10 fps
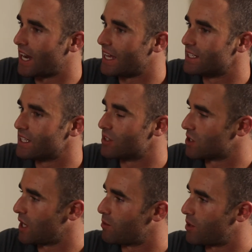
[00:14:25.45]
idea, there's
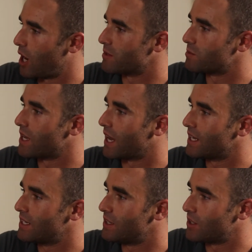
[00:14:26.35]
a lot of promise
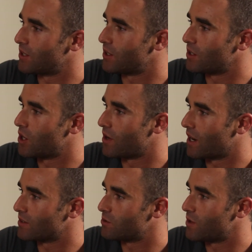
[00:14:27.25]
behind it, they're going
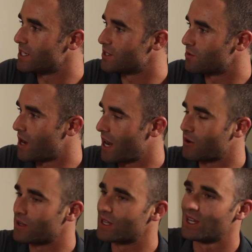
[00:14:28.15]
out to raise a
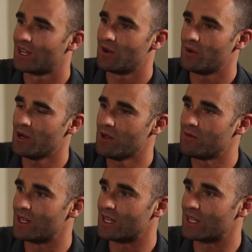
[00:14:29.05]
round. What are
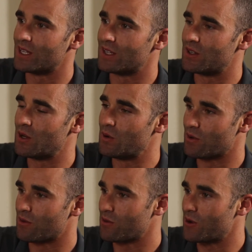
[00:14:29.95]
maybe the 2 or
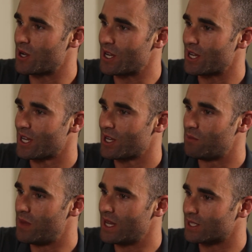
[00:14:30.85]
3
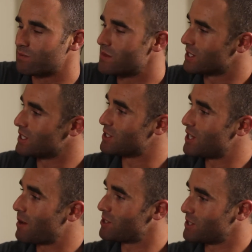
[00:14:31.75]
biggest
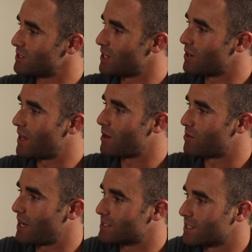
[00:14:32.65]
misconceptions of that
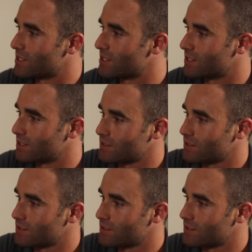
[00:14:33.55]
process?